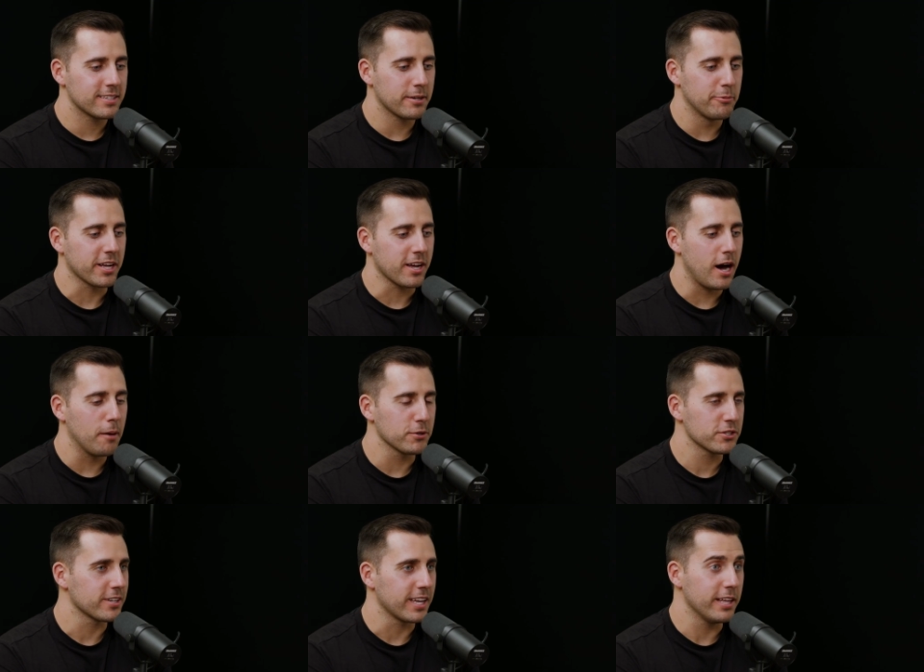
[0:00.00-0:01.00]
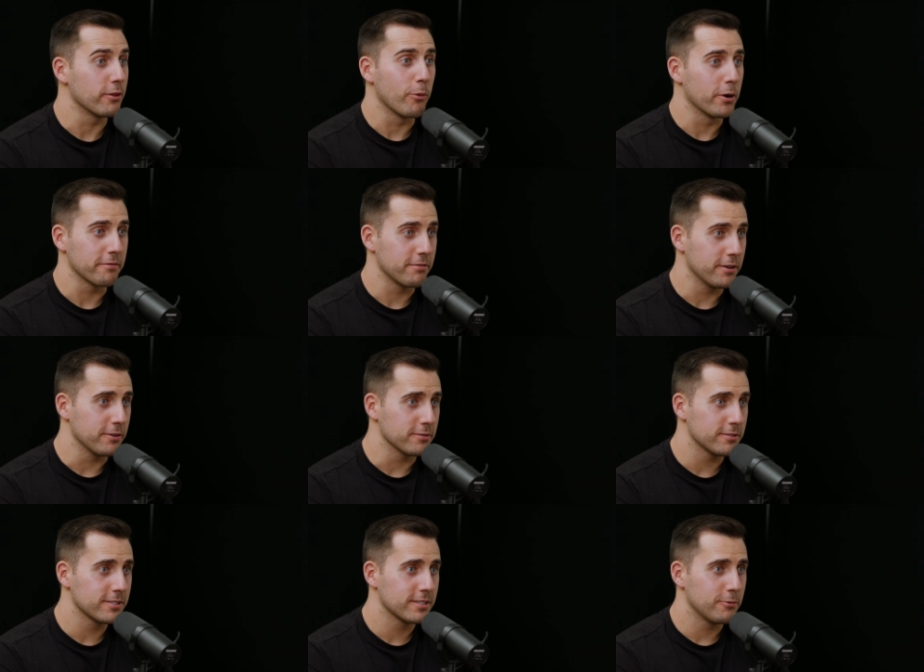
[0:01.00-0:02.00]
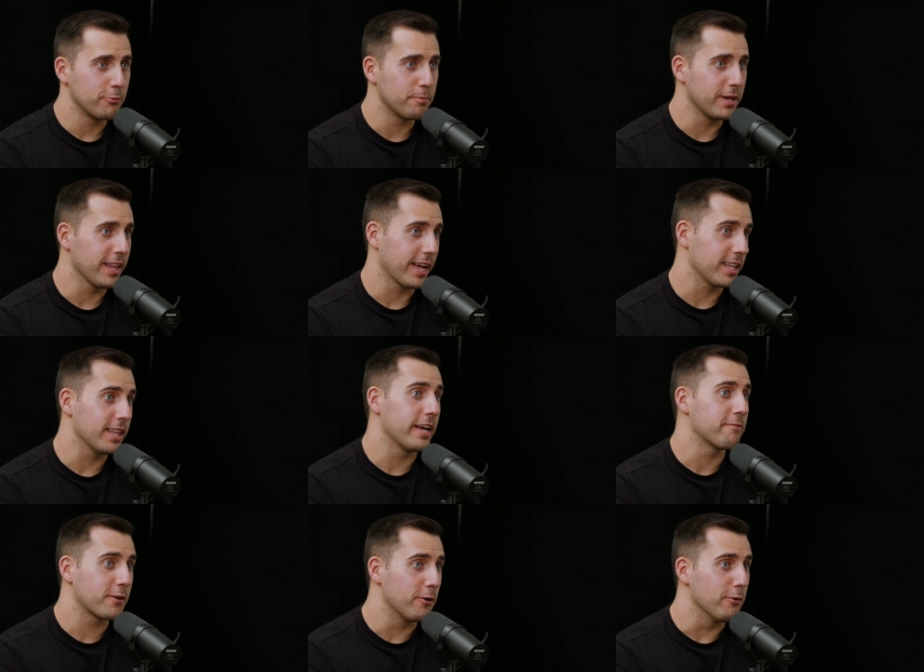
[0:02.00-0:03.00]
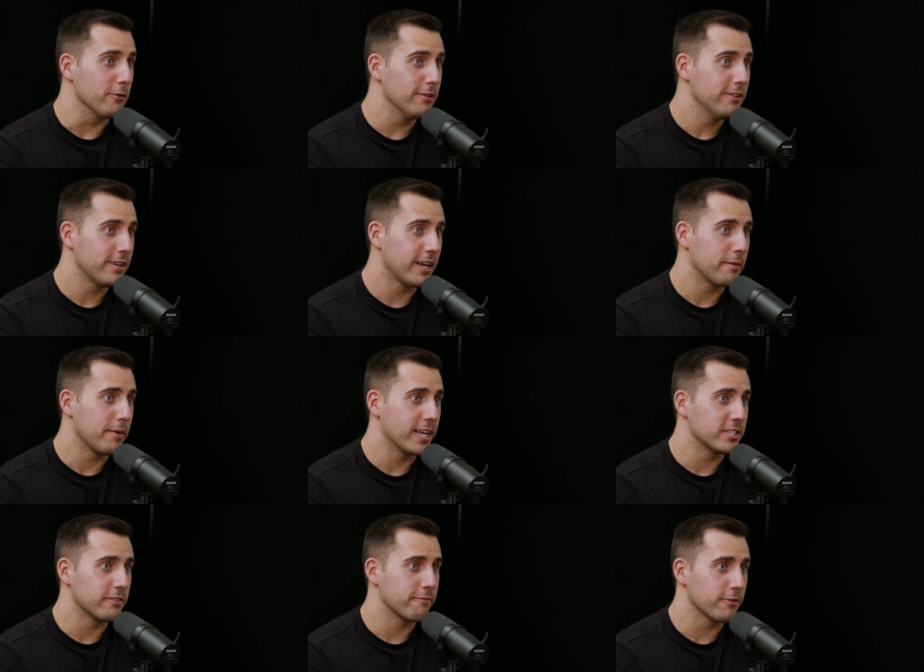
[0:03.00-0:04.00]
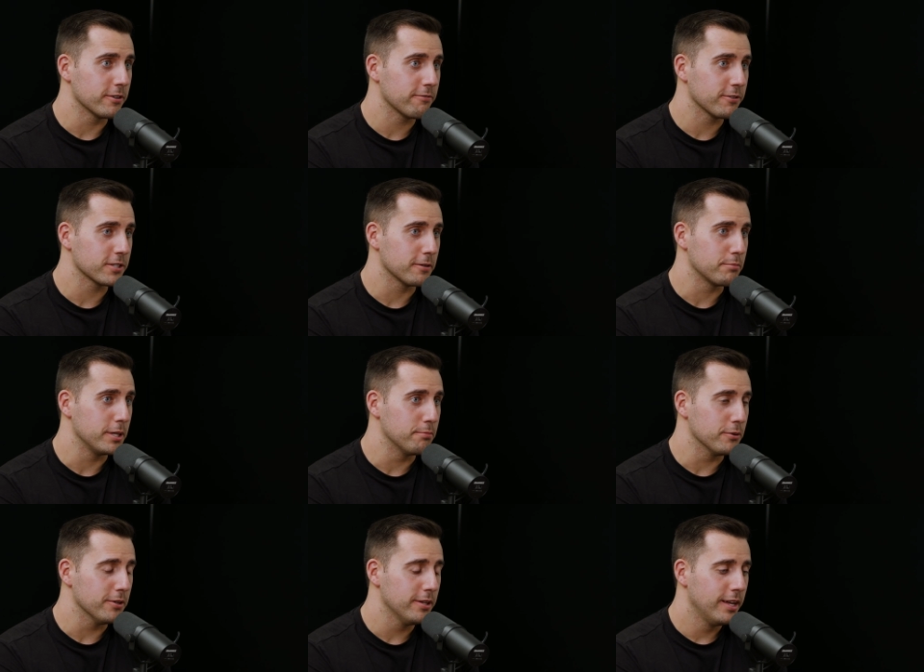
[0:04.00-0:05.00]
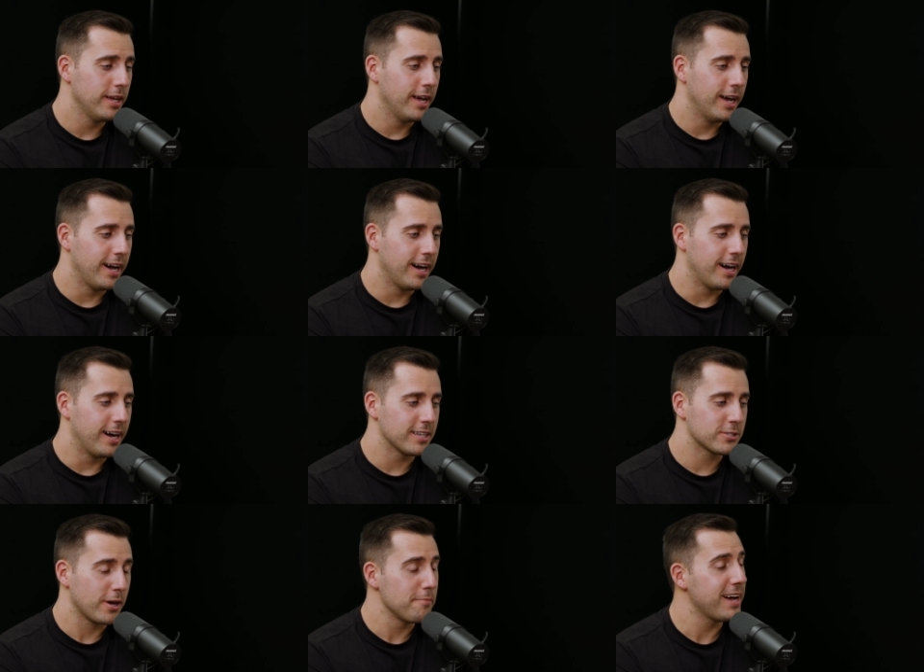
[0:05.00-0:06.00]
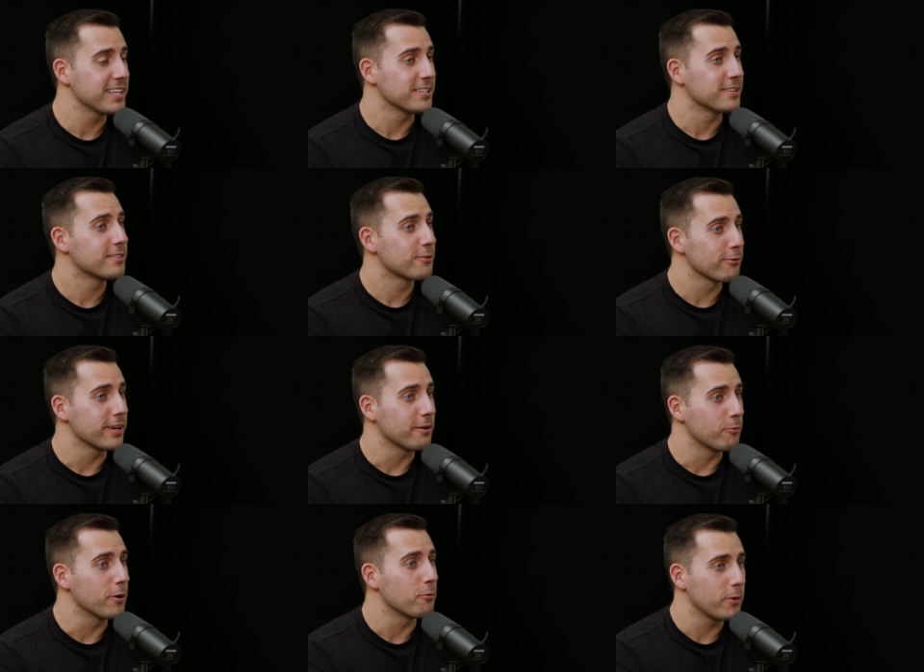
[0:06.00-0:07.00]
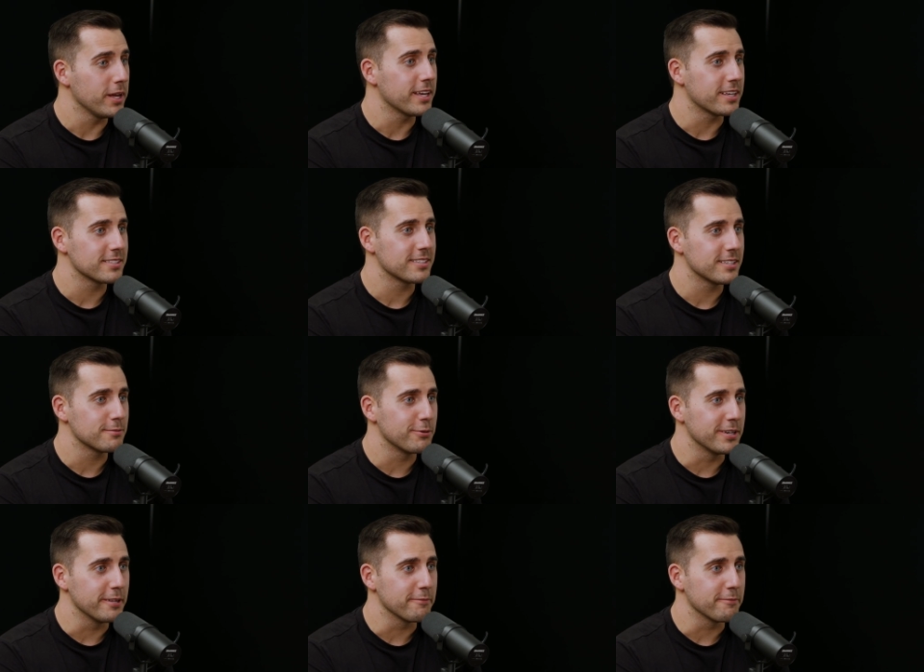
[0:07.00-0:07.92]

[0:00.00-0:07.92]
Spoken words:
Someone accomplishing either one of those would be like a life goal, I imagine, for some people. So I imagine three in 1 week is pretty